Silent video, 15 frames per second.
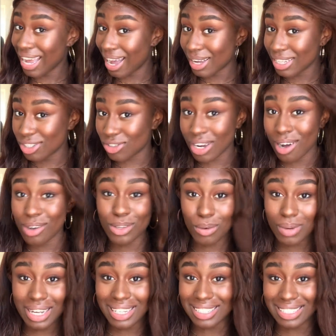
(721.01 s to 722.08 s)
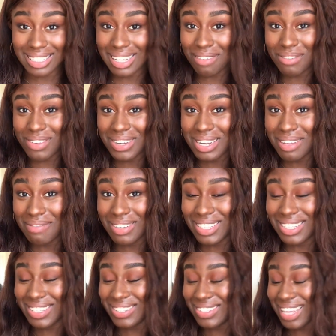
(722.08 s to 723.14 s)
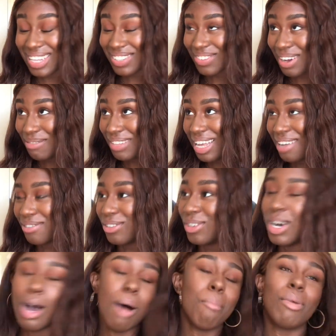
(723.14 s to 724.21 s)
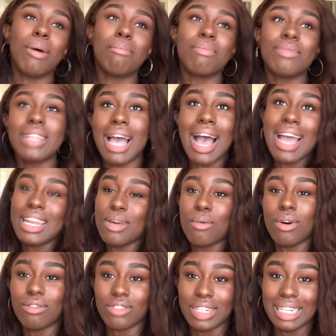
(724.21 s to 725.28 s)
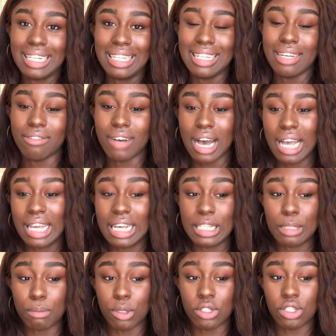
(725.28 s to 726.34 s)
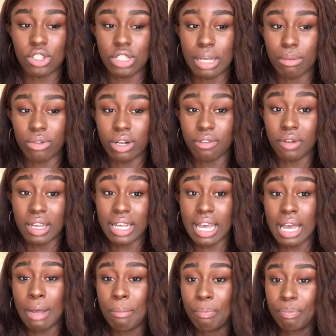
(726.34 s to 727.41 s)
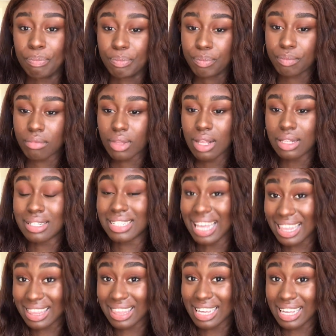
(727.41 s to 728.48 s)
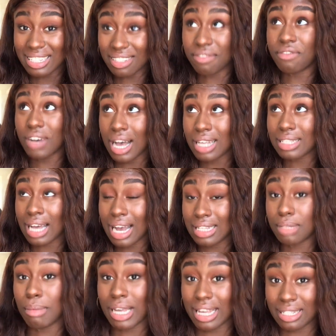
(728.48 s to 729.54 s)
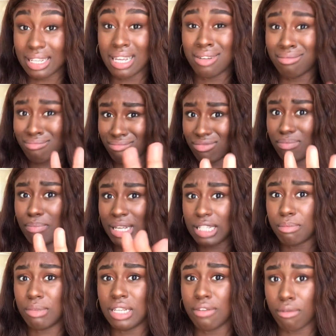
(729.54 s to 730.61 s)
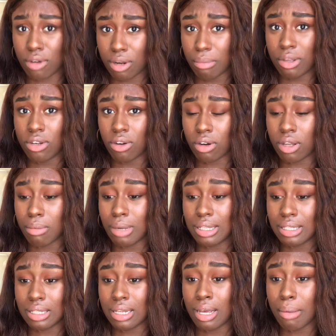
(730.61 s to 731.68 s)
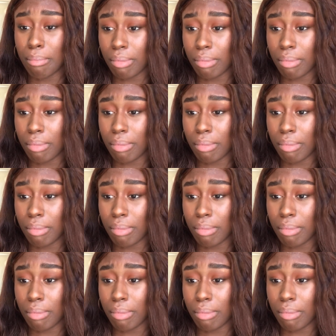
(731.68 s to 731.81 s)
I can try out your wigs if you need me to, that's what I'm there for. But anyone really, if I get a sponsorship or if I get sent things, the first item I get sent, best believe I'm gonna be documenting it.